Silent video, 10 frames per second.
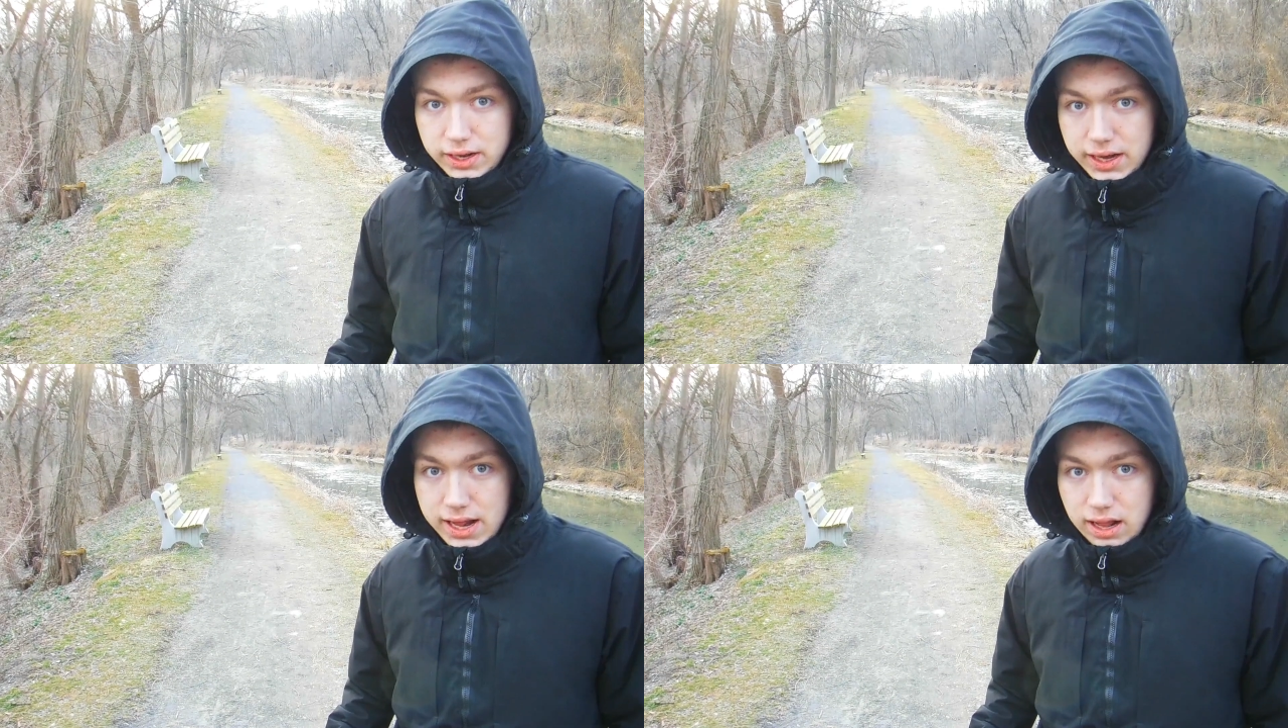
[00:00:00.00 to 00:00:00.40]

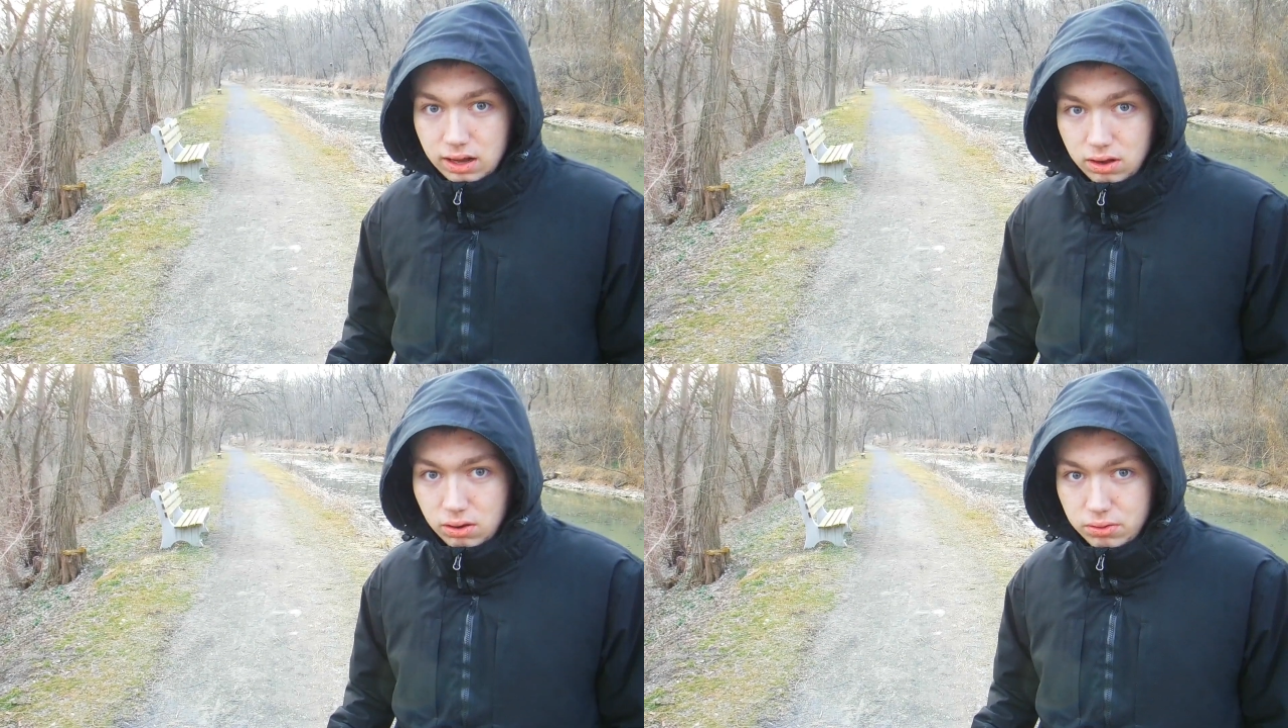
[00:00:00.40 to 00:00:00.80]

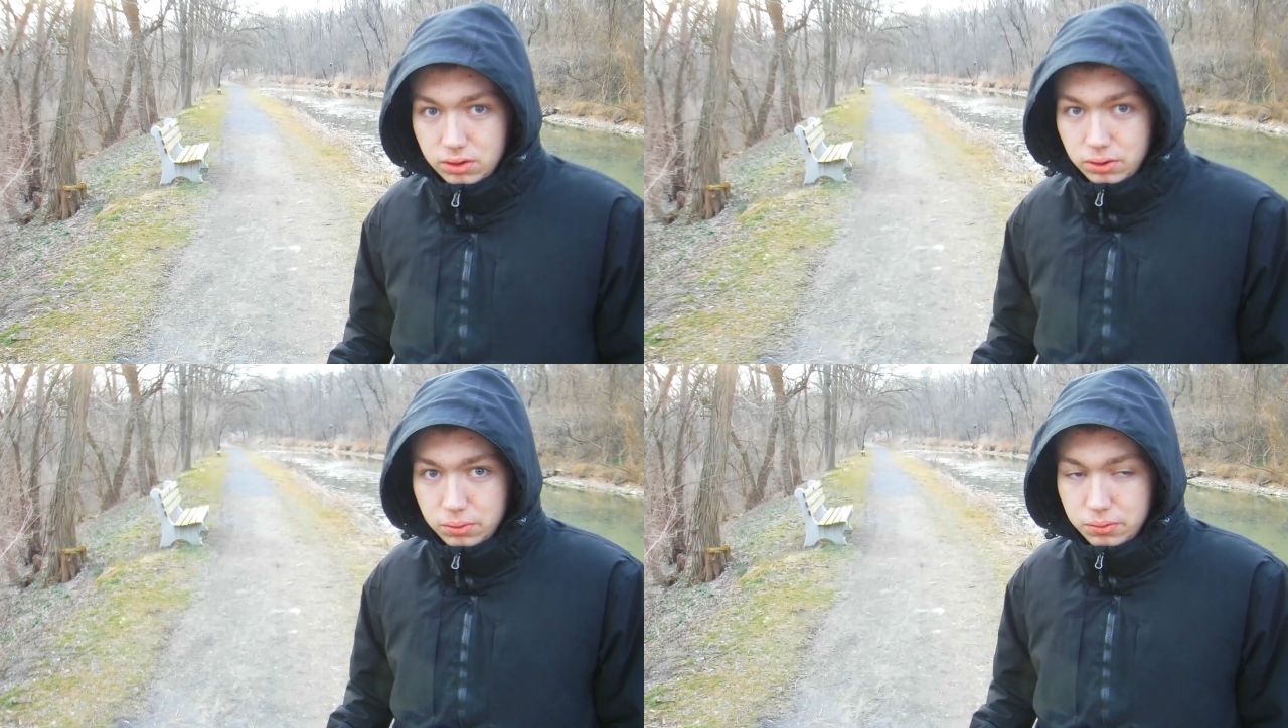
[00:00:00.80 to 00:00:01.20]
Canal
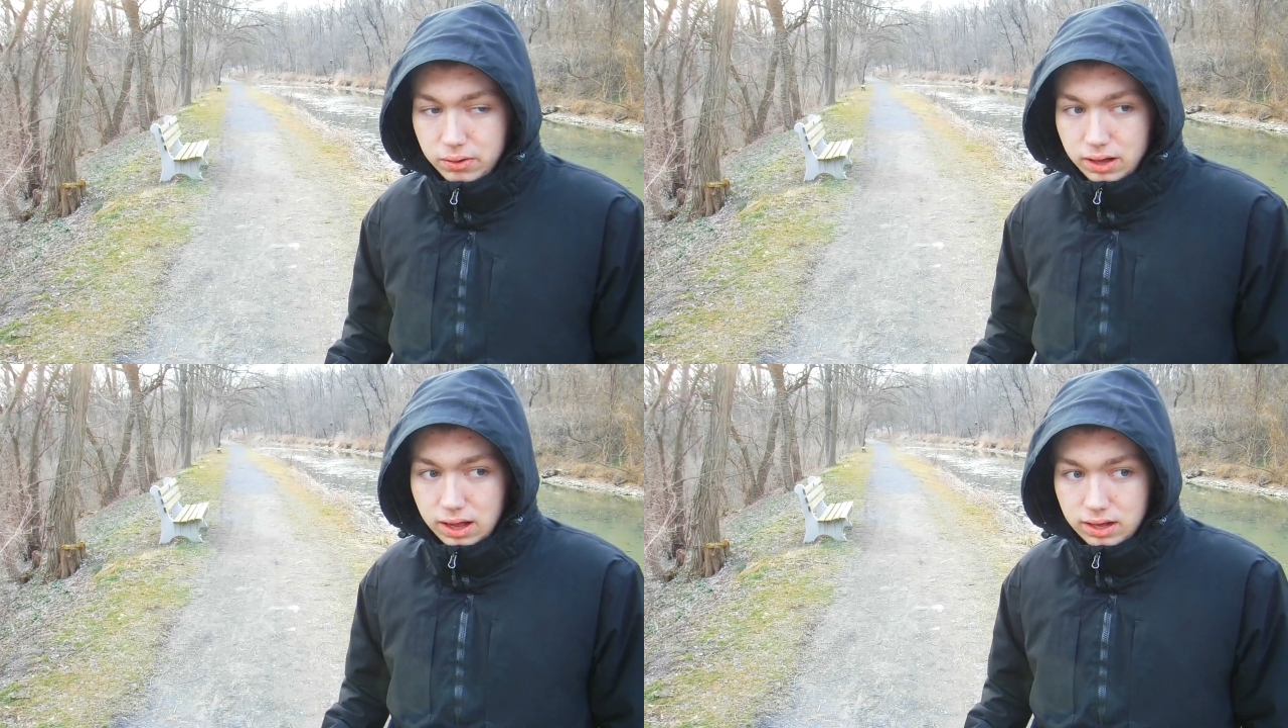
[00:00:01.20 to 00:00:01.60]

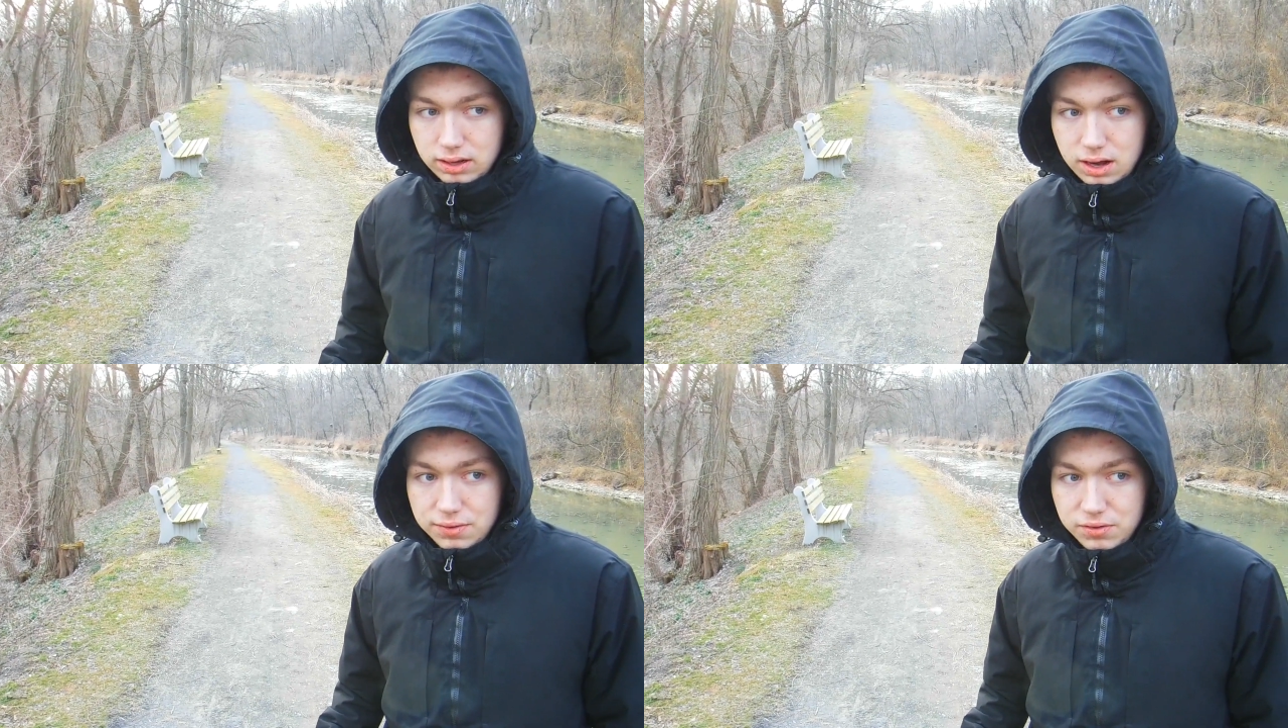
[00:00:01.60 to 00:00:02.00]
also
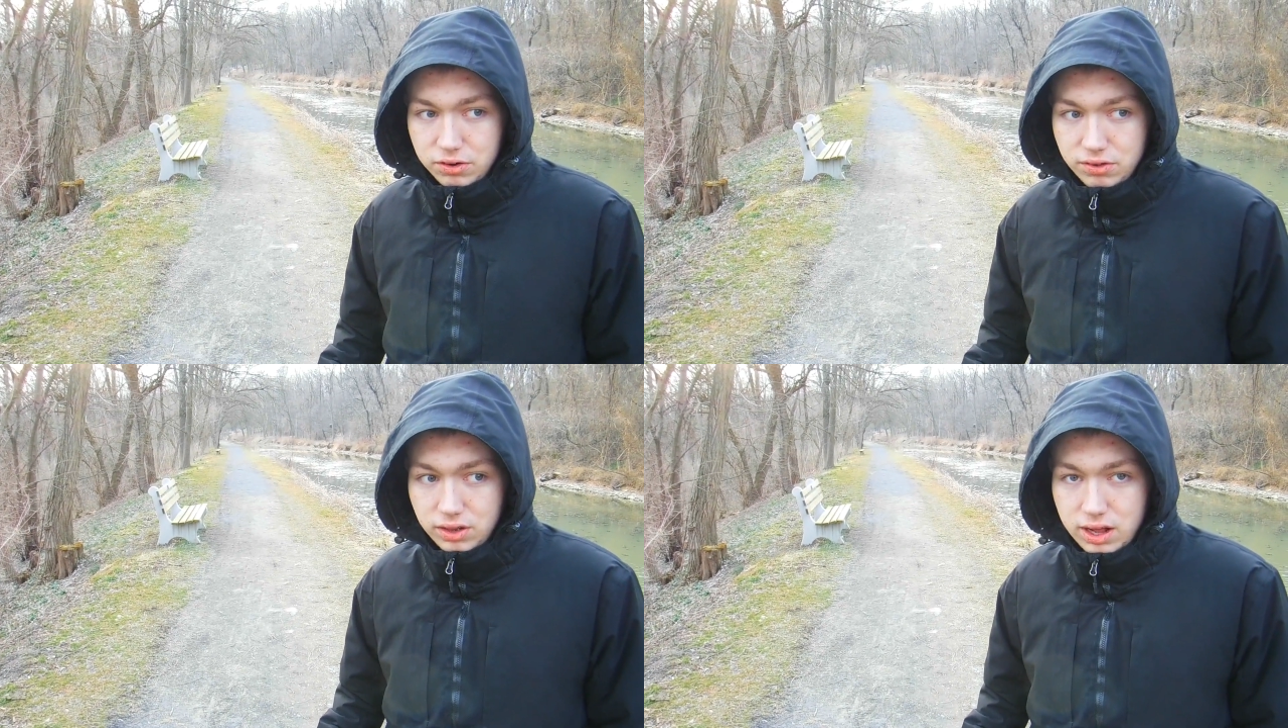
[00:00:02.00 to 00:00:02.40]

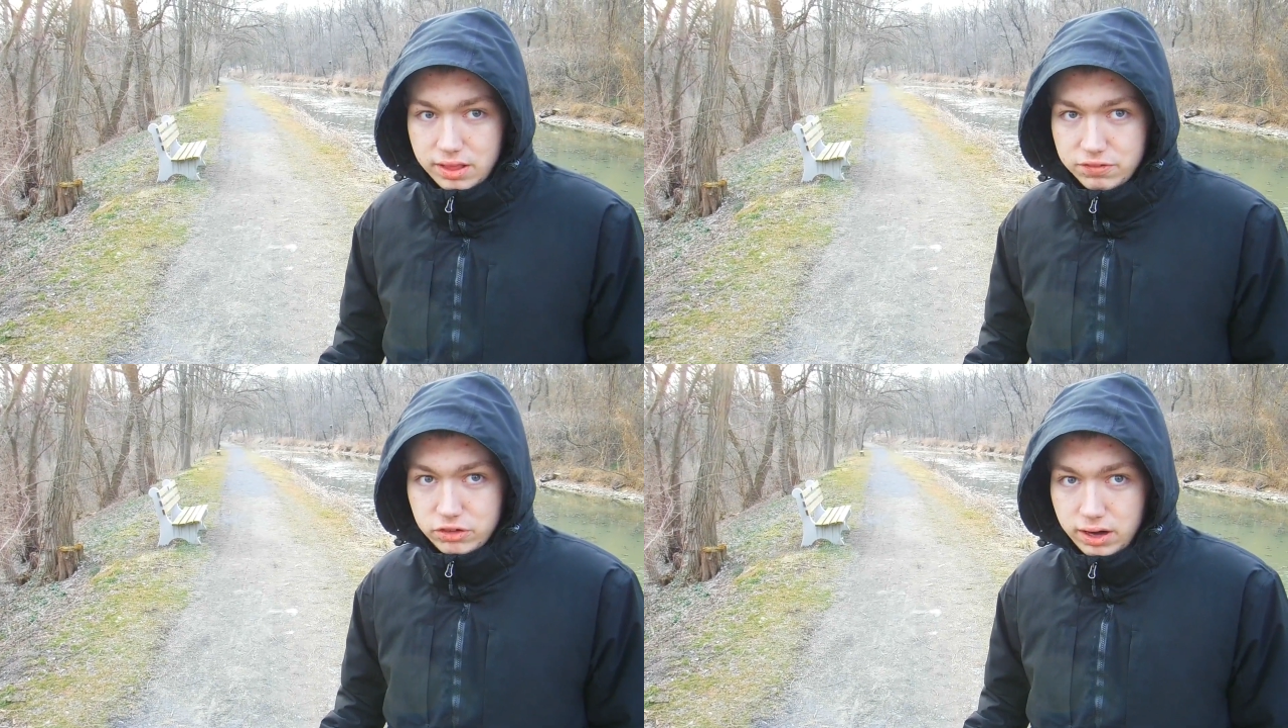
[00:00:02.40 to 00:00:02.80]
offers lots
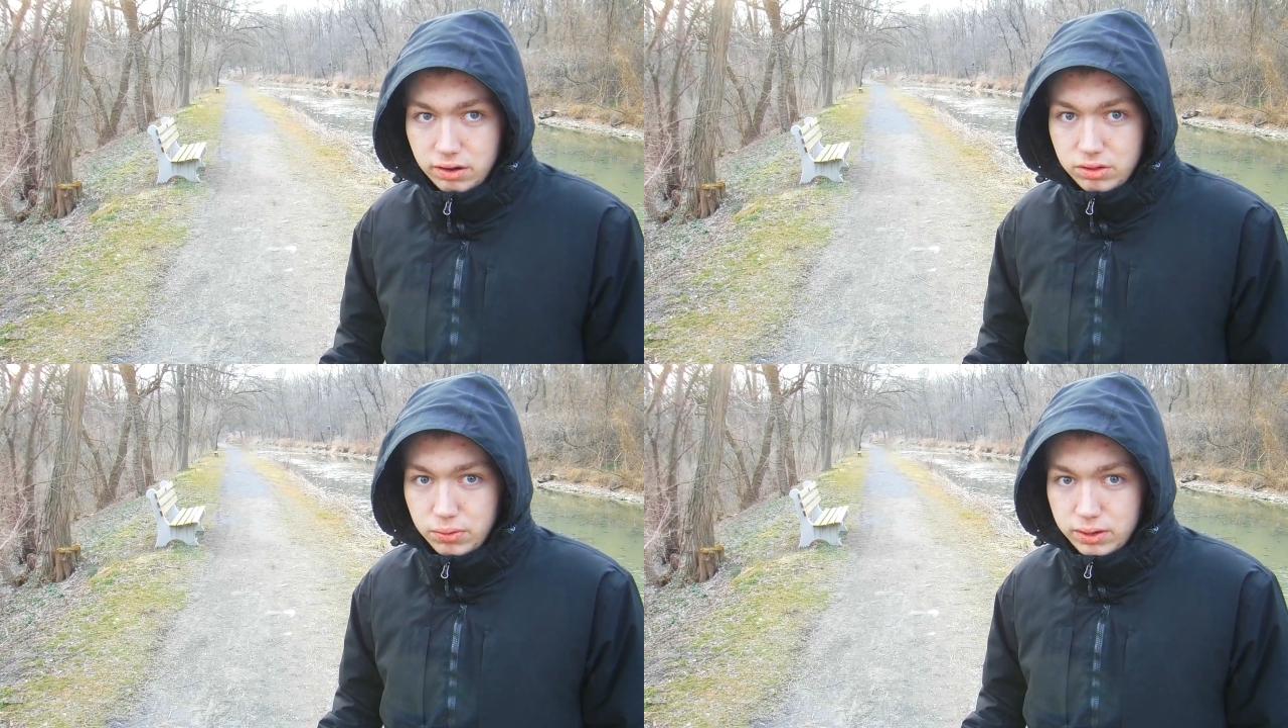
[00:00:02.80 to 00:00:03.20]
of
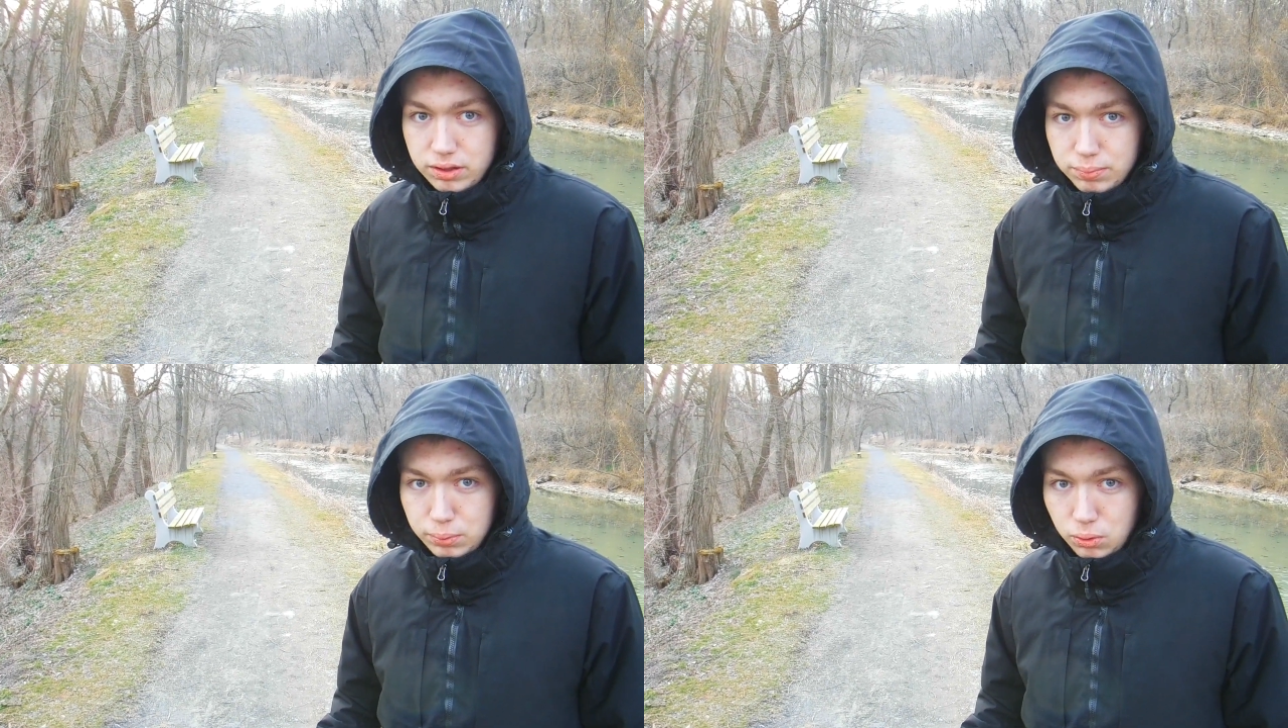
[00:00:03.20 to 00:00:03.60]
trails to
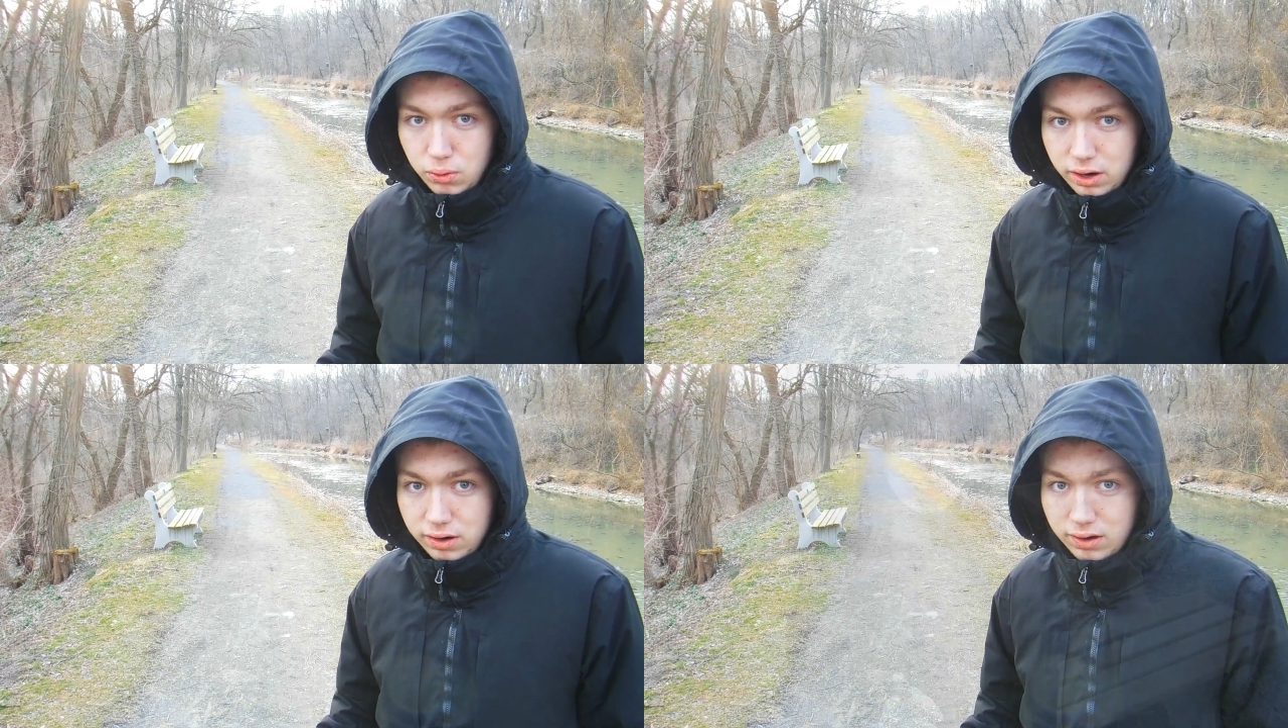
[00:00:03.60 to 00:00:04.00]

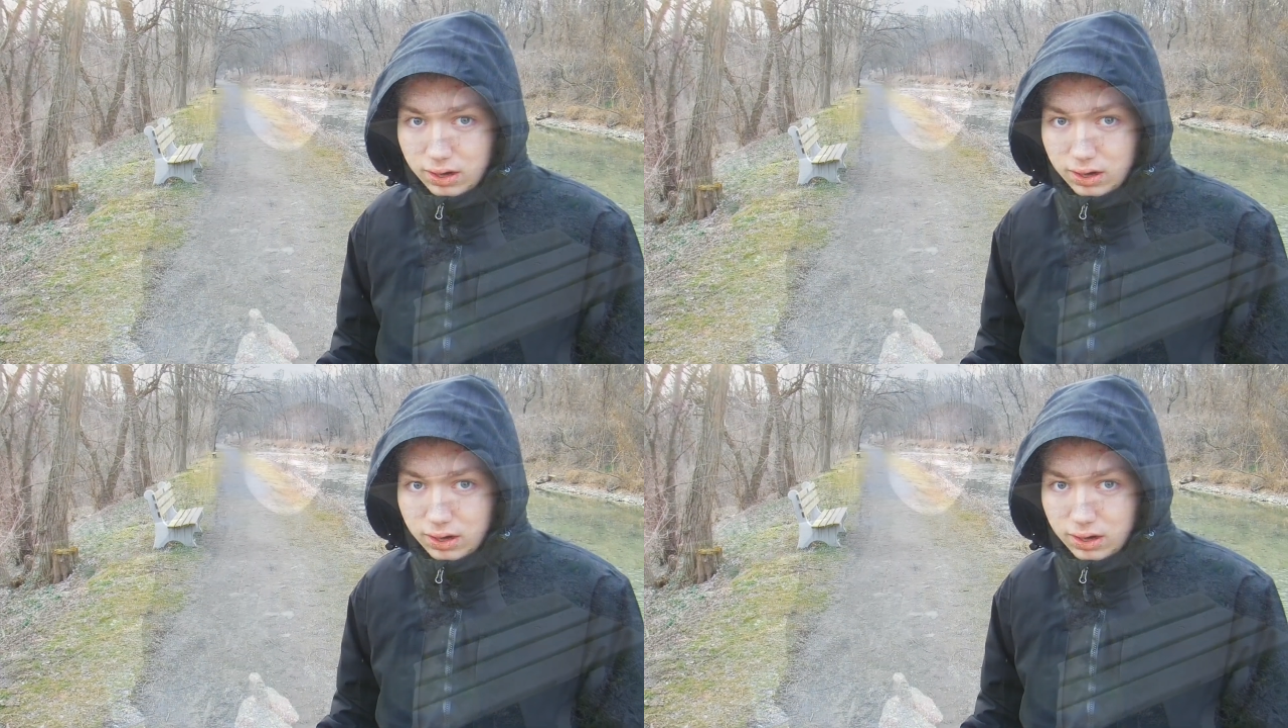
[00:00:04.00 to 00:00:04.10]
explore.